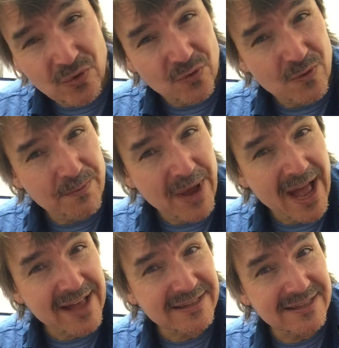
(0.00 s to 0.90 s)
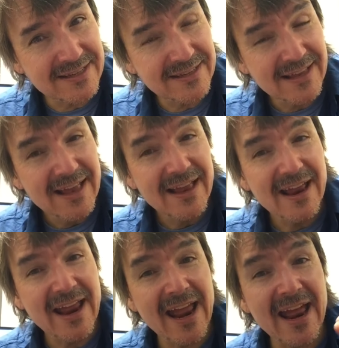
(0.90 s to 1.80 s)
through the past,
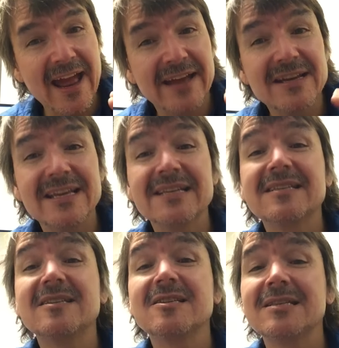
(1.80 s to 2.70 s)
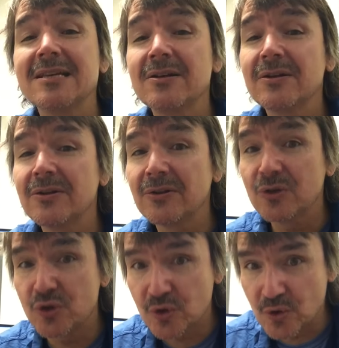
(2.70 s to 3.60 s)
and is
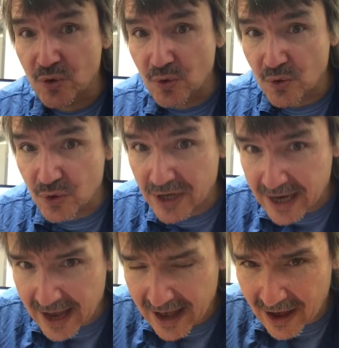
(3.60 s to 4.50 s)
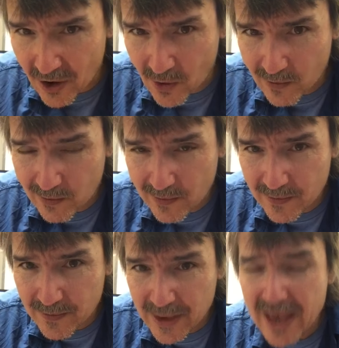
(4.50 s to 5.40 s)
still true now.
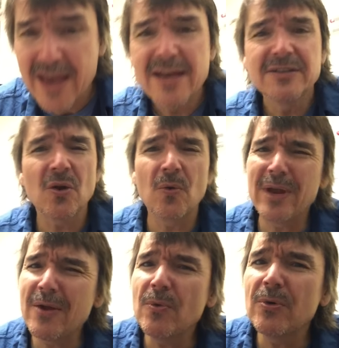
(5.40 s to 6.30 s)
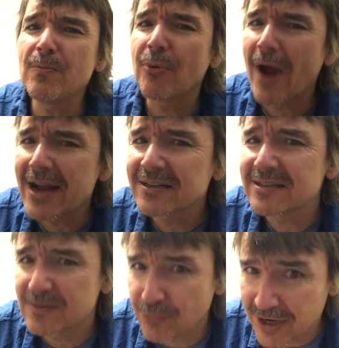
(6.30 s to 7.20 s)
So we will
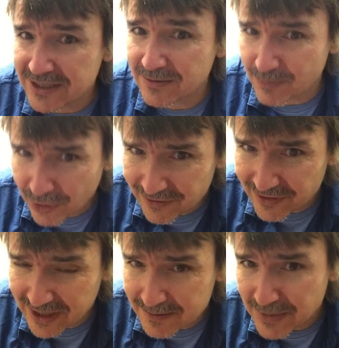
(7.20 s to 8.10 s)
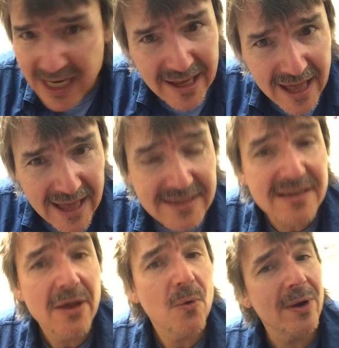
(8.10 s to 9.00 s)
practice present perfect
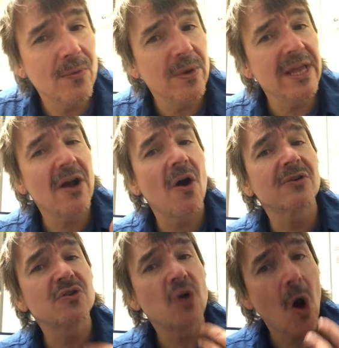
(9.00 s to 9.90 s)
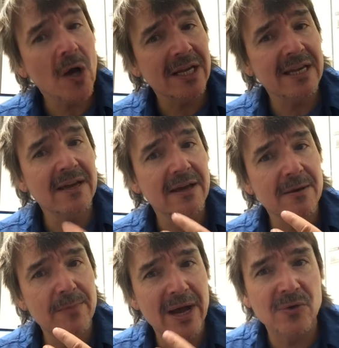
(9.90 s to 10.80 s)
because when we are talking
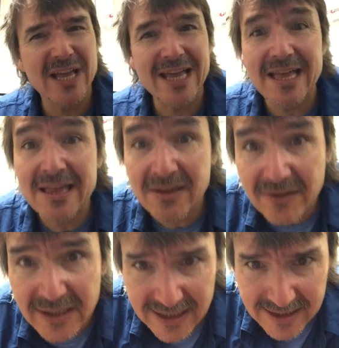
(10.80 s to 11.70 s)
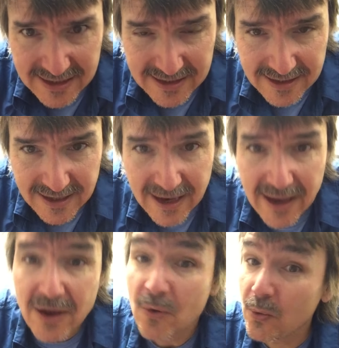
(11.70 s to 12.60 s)
about illness,
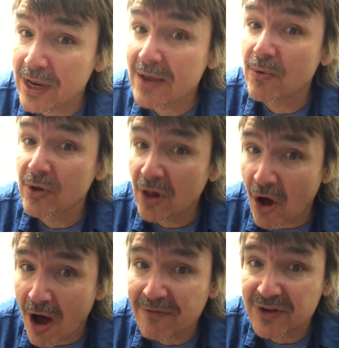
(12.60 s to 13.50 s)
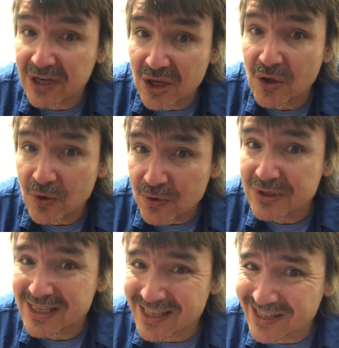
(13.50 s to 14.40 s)
we will often
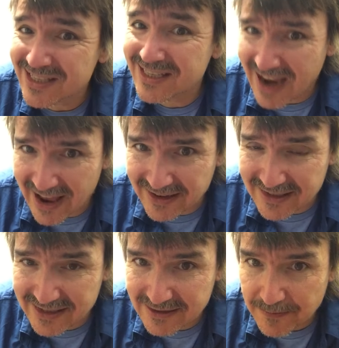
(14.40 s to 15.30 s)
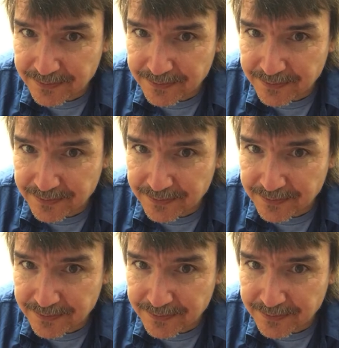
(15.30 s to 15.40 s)
use this tense.